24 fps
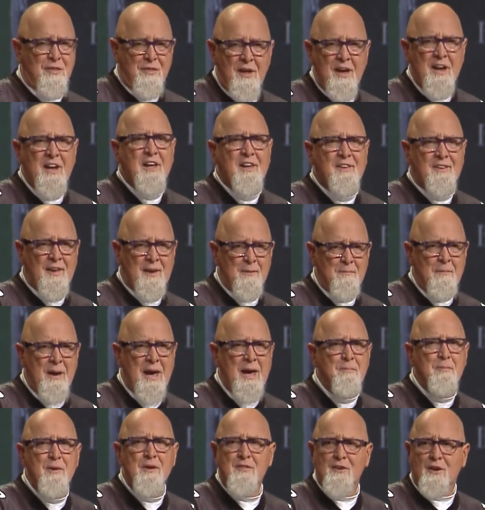think that
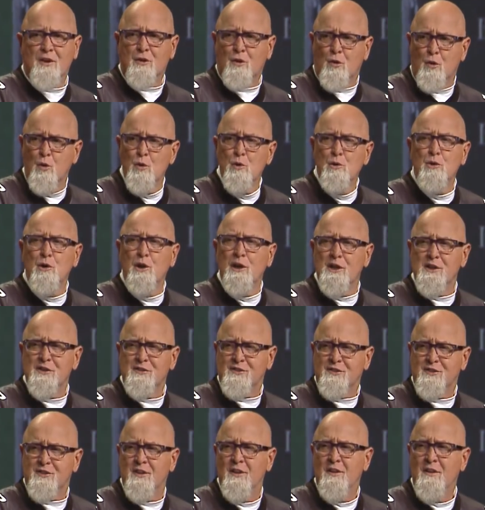maybe the
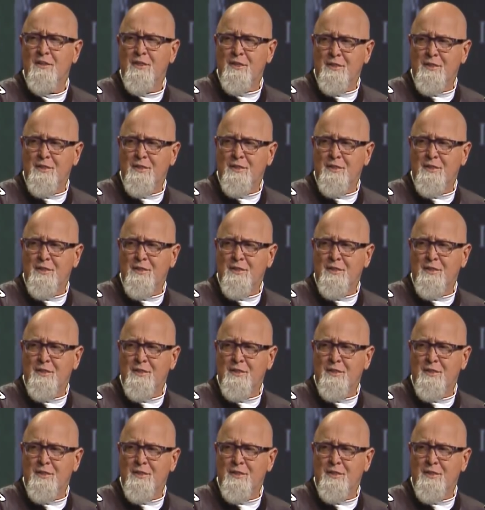cruelest